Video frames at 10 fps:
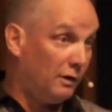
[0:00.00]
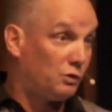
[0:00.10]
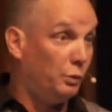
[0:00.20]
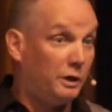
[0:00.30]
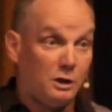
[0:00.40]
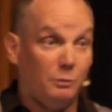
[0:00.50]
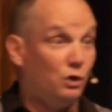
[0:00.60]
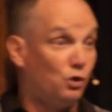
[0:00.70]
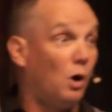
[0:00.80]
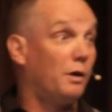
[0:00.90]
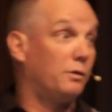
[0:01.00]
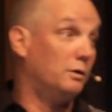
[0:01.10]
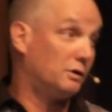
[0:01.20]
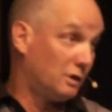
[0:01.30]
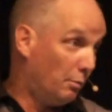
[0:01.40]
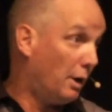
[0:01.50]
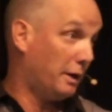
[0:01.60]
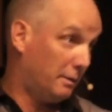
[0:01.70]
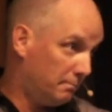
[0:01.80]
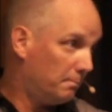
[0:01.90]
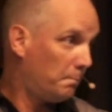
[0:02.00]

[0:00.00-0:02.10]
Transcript: this week, to be Jonathan to somebody.